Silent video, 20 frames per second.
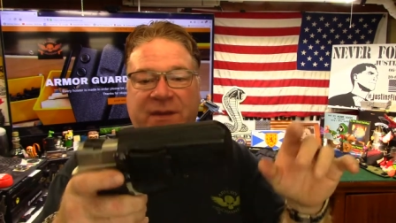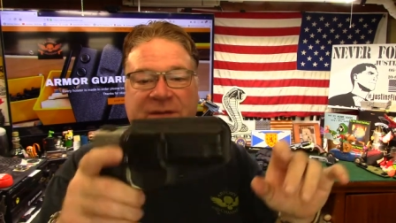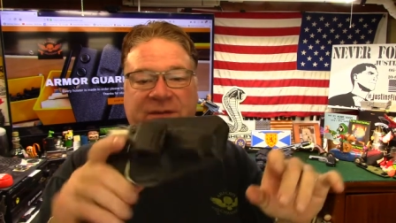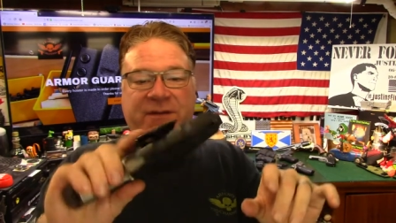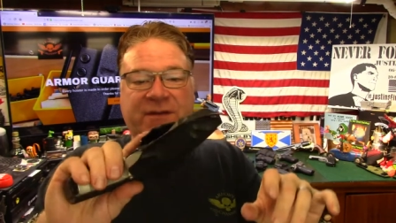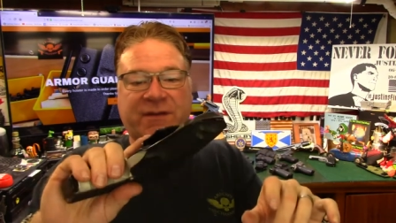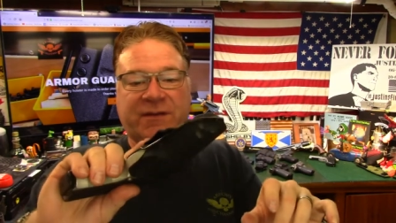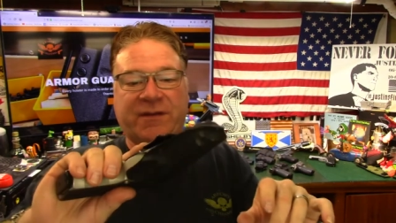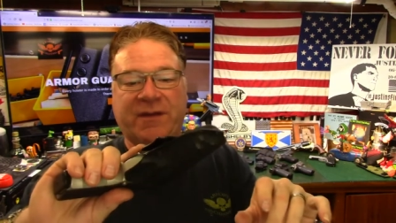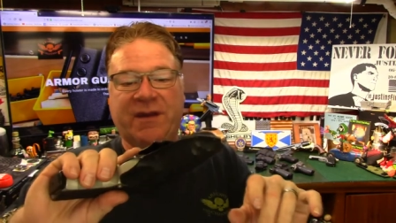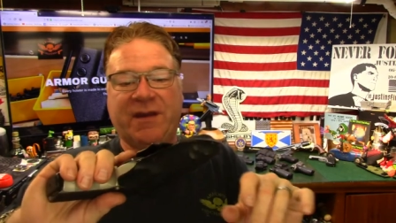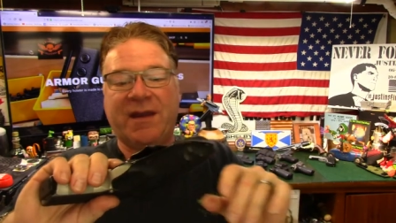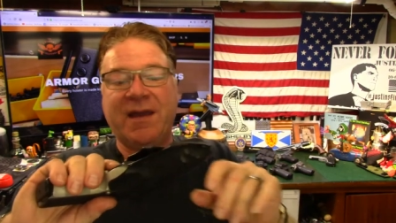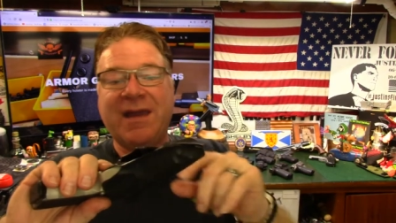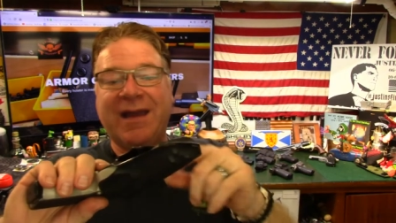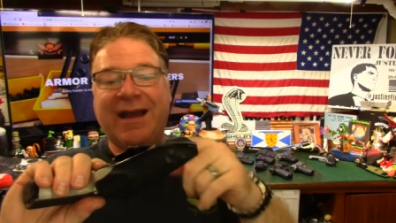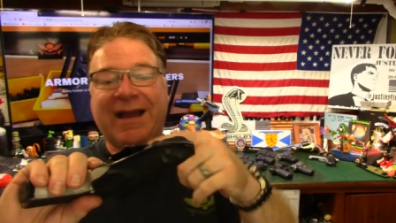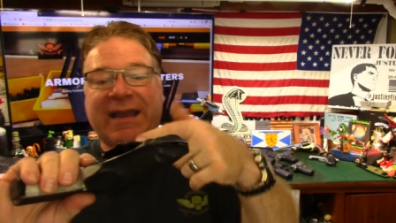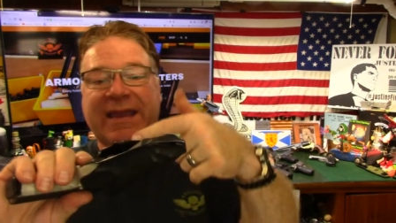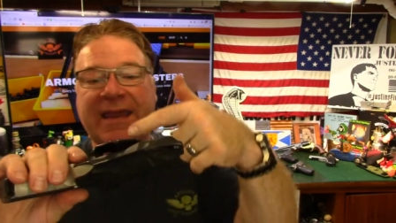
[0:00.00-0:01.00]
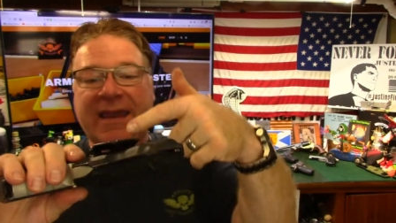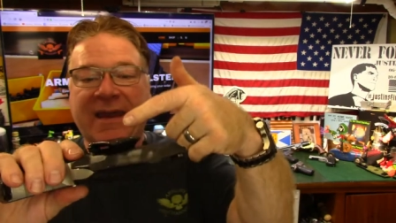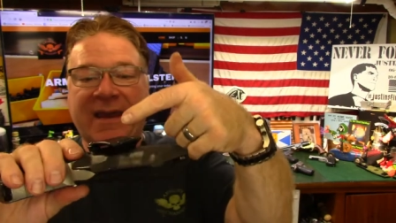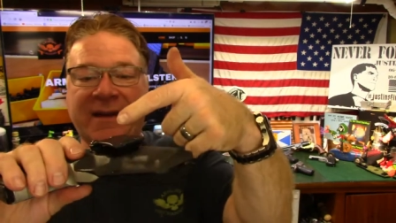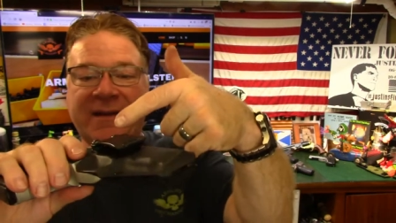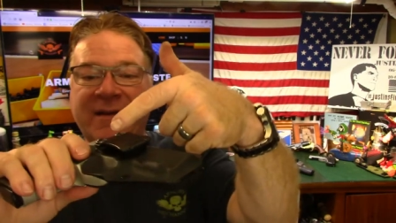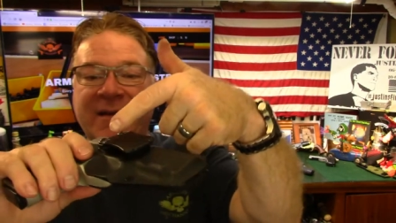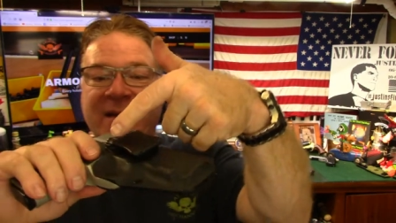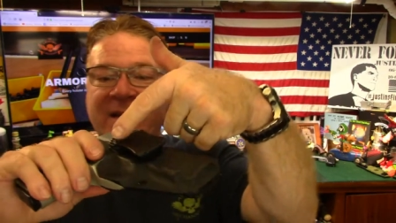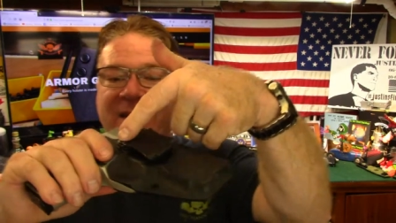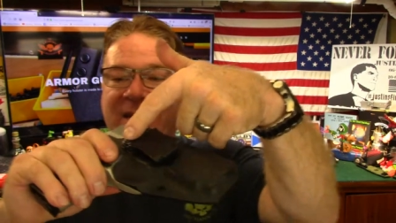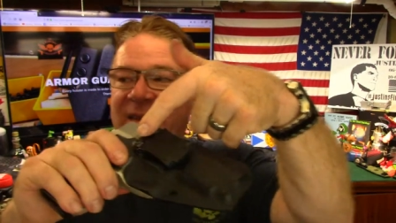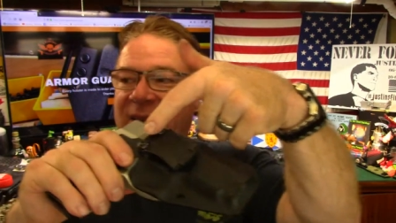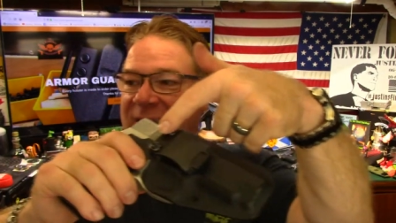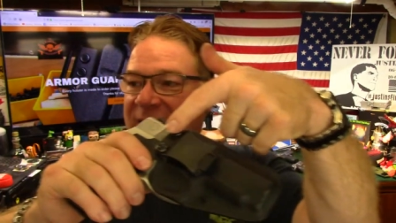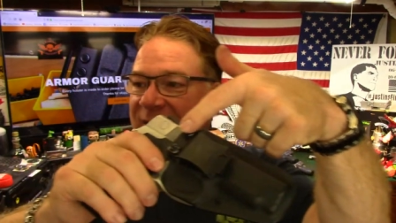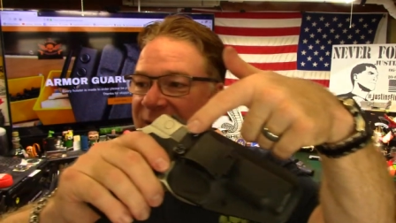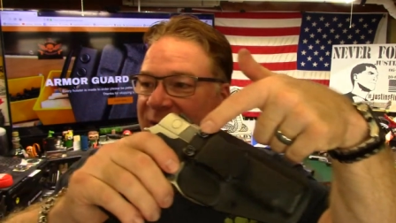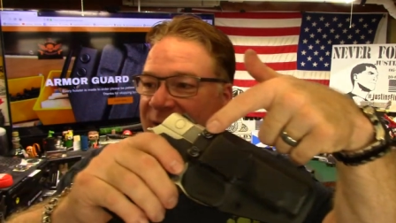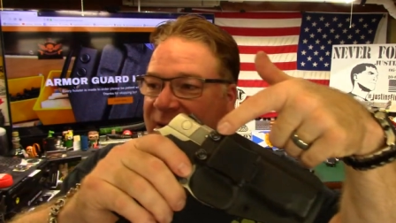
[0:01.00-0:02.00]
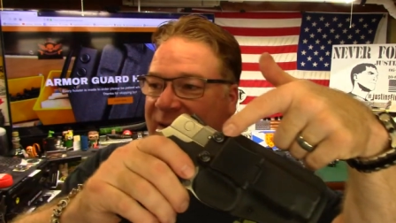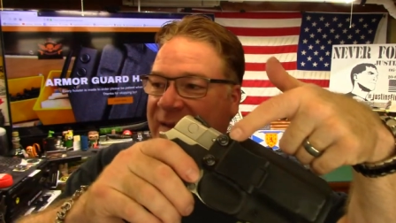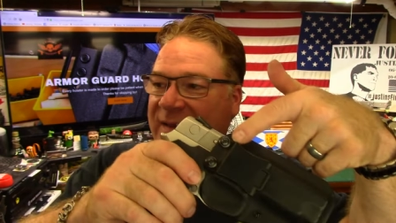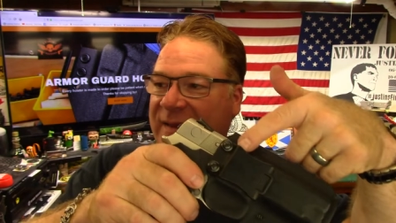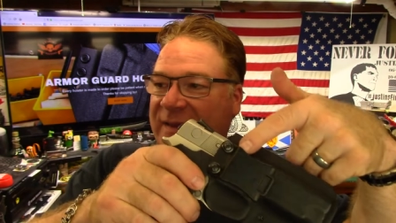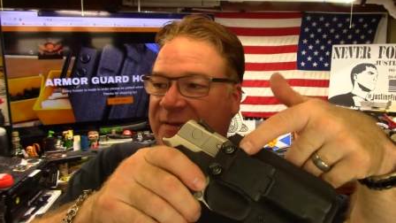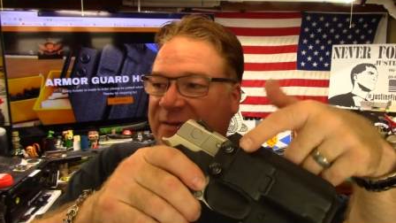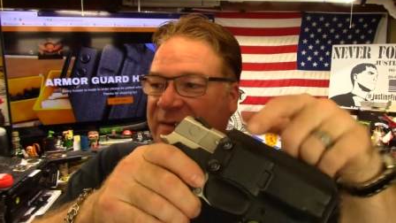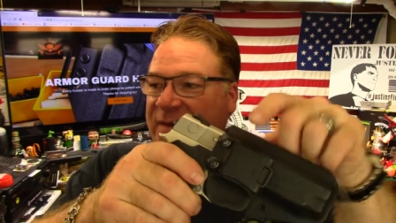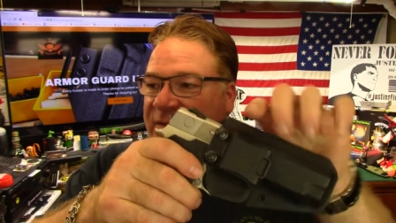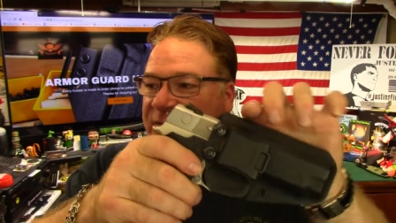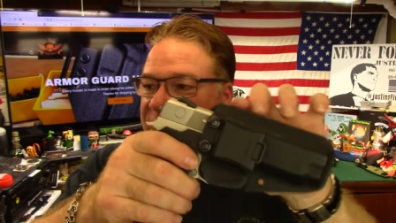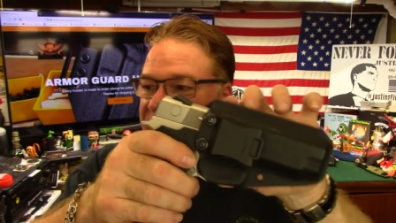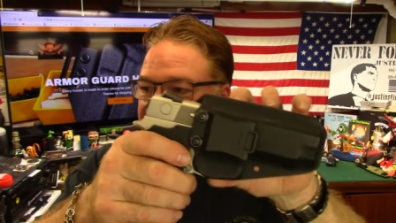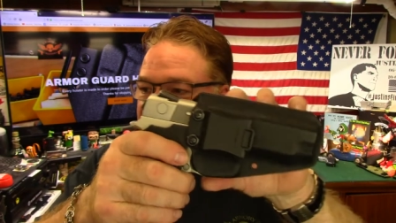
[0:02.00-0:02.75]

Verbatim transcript: This is uh, again he uh, this is